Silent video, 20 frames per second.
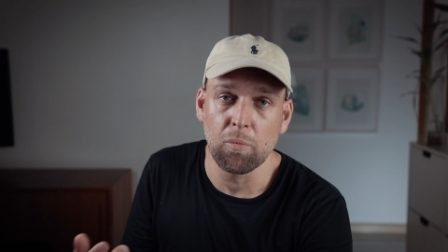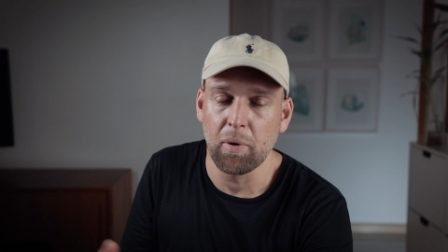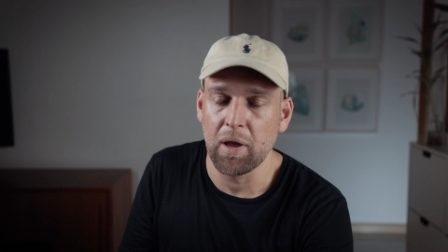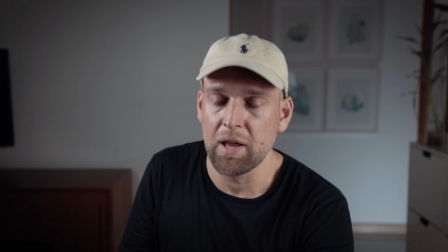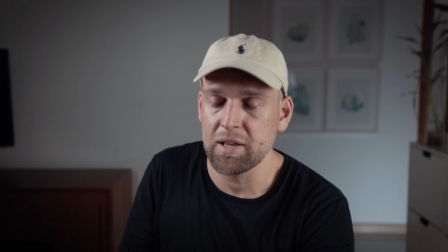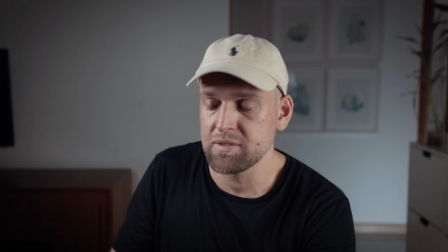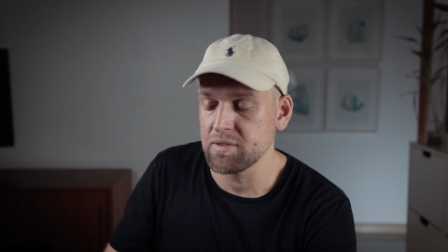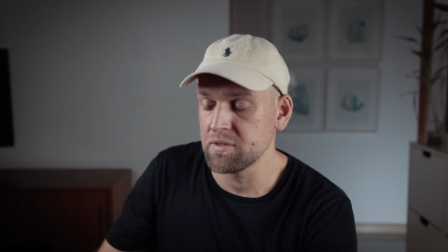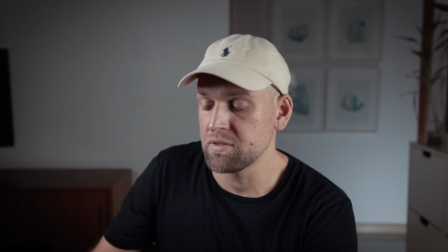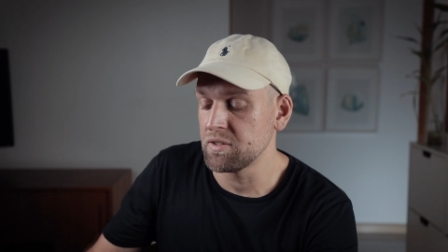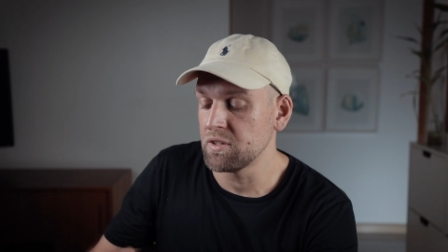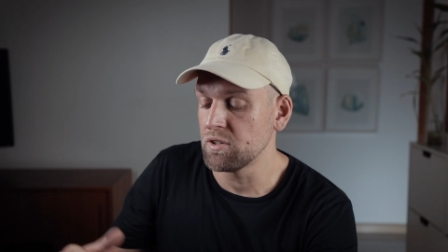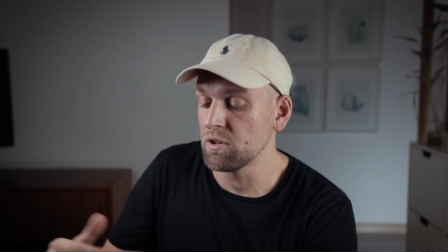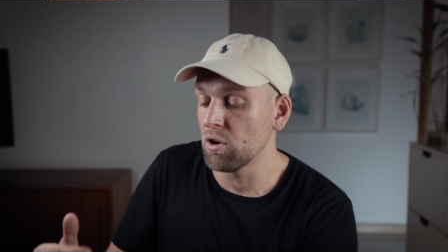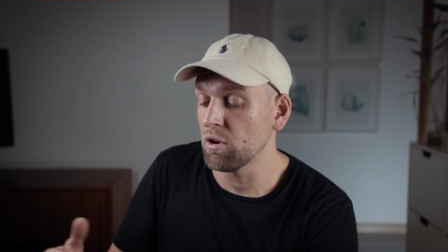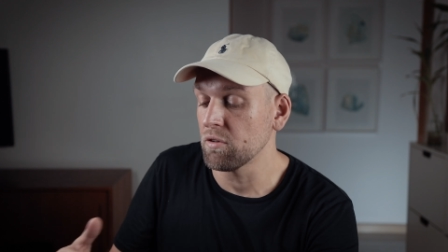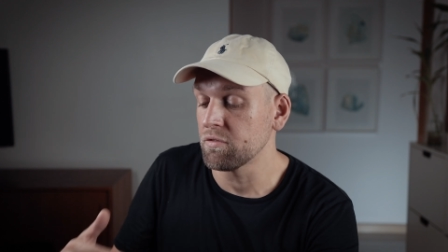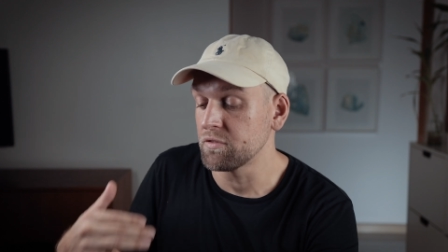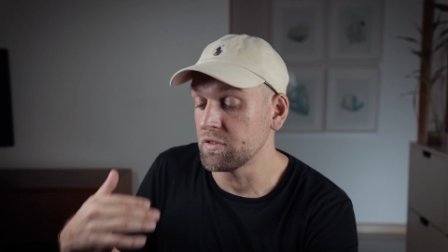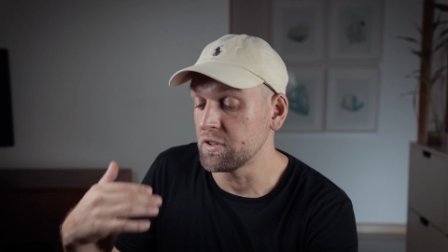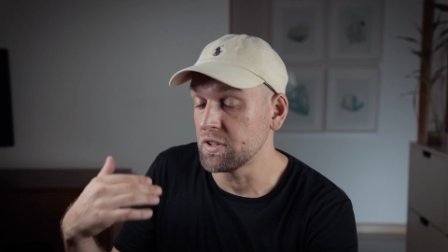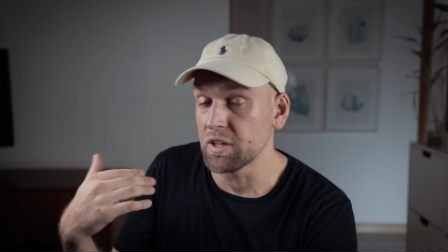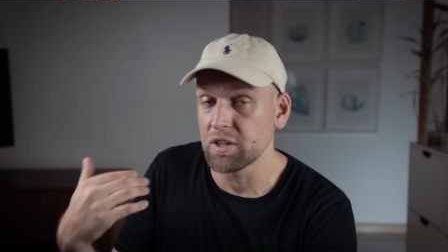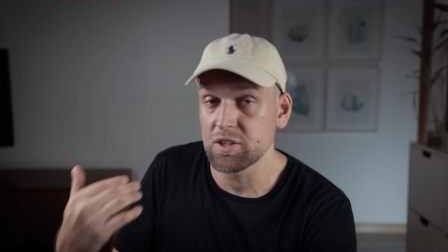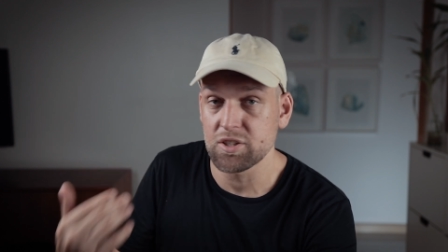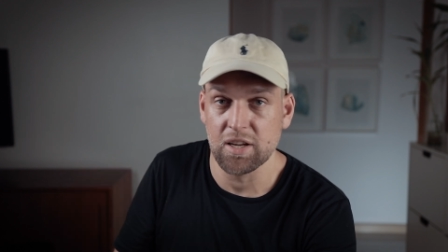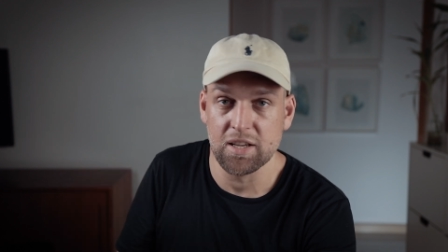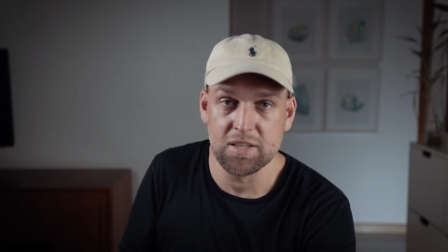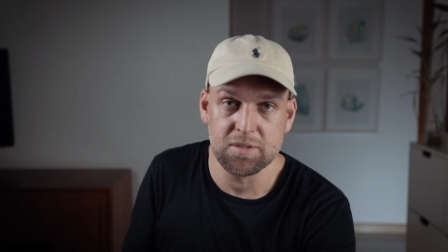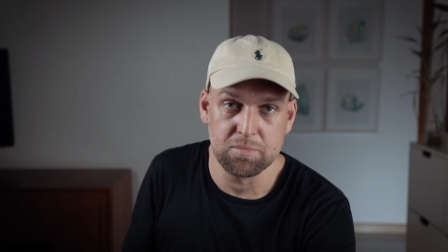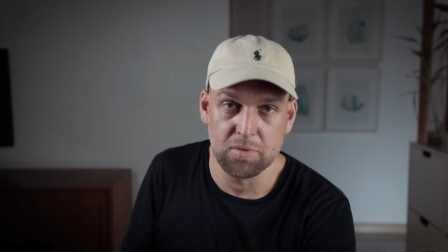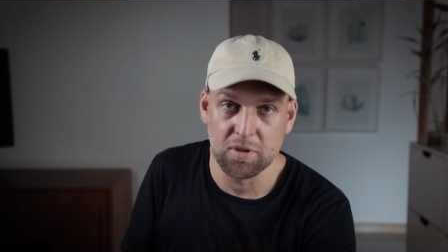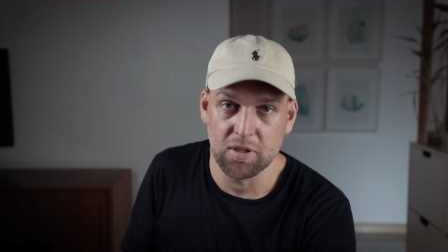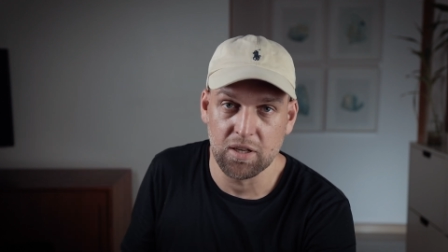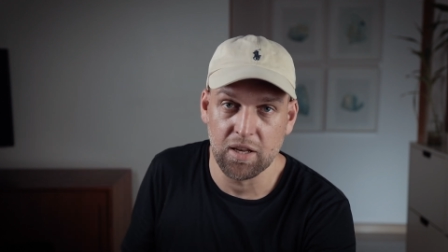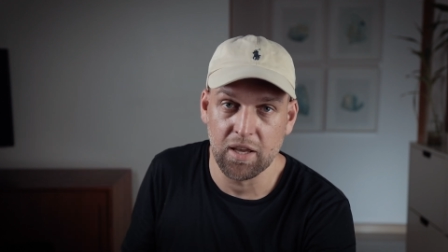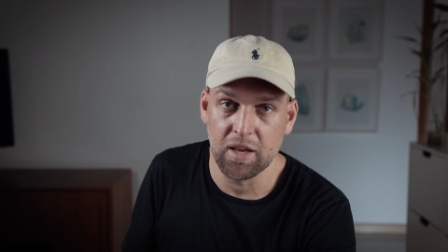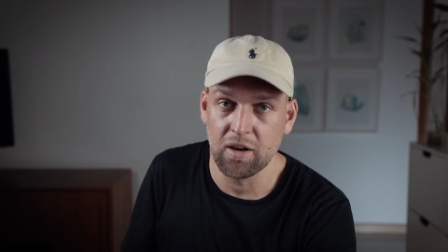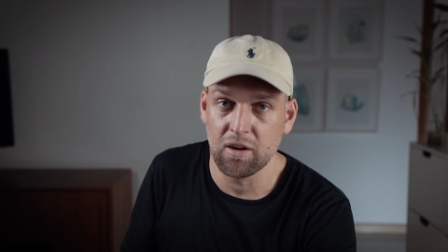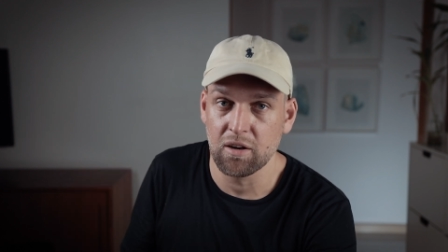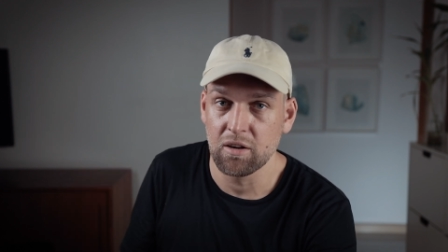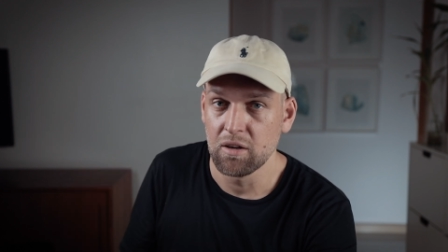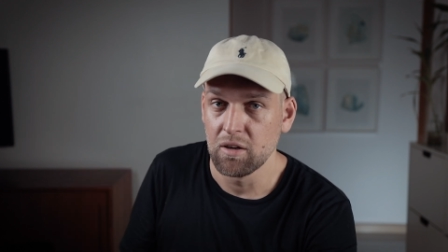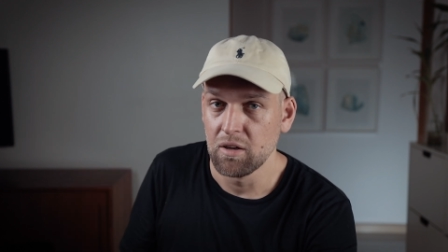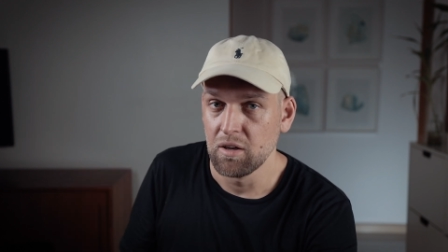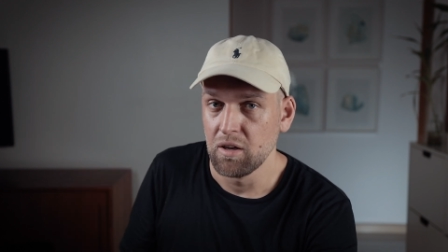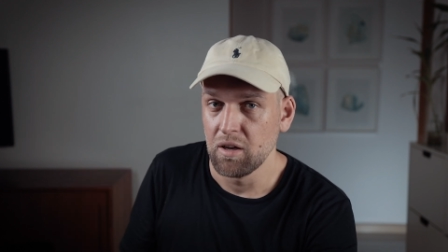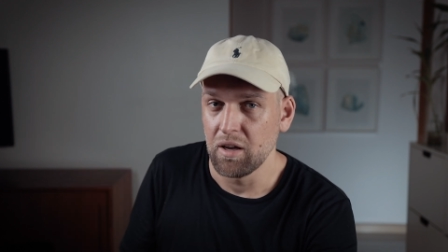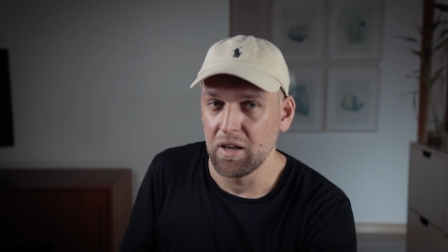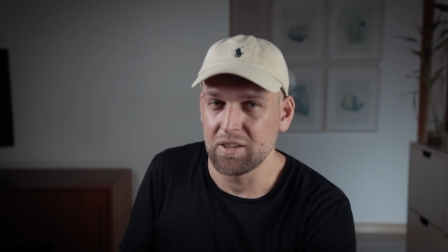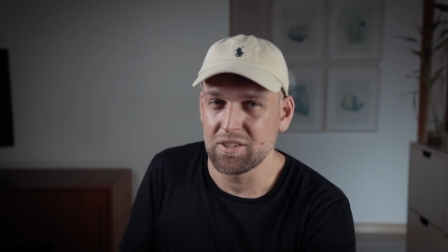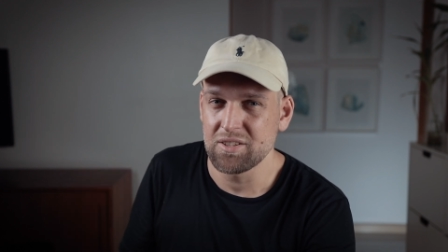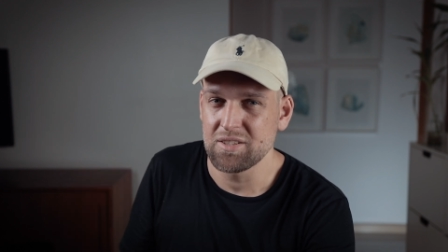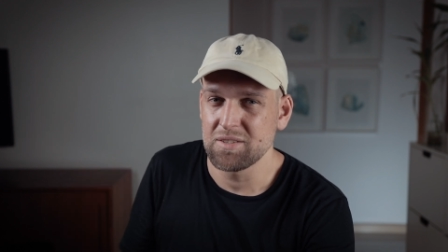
opacity of the adjustment layer and